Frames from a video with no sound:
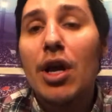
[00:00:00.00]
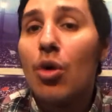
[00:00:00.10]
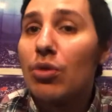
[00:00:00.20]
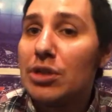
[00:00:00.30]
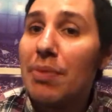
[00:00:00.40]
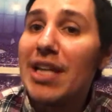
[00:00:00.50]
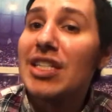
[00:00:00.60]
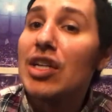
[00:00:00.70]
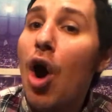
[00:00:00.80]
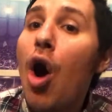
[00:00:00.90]
which makes
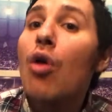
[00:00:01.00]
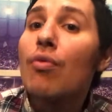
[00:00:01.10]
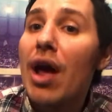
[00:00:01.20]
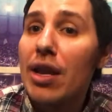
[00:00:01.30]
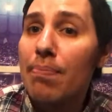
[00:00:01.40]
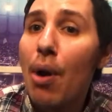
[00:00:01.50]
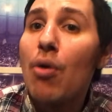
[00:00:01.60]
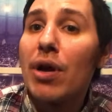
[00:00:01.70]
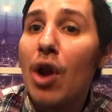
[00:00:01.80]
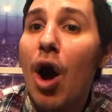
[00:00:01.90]
an already
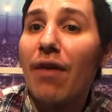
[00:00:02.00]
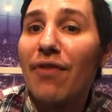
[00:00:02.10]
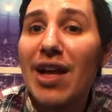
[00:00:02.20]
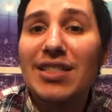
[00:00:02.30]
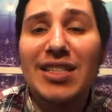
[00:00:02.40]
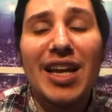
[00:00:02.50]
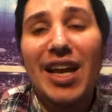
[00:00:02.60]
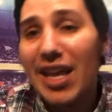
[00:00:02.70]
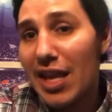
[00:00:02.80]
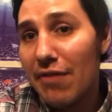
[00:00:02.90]
potent offense
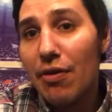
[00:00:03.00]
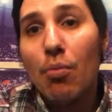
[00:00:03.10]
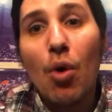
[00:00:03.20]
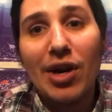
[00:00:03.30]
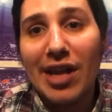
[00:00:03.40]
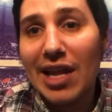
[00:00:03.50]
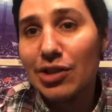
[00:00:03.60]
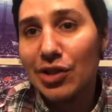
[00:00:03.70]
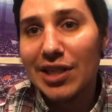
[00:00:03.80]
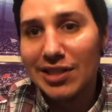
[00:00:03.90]
even more
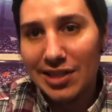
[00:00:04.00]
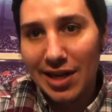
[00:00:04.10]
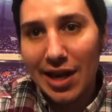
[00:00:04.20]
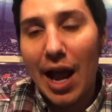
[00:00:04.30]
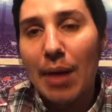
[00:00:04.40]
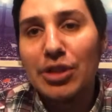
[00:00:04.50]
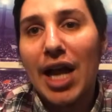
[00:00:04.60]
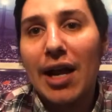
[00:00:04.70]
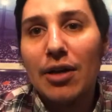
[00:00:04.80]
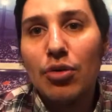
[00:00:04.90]
dangerous. I'm
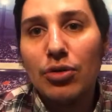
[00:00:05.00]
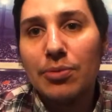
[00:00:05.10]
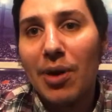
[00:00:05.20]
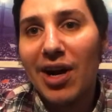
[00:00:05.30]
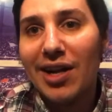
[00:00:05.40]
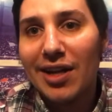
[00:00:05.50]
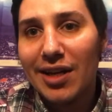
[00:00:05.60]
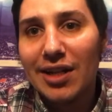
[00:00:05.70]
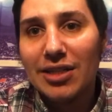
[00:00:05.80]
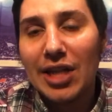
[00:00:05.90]
John Kuzma.
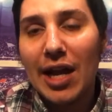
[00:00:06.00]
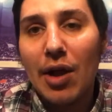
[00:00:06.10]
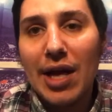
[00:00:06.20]
Check out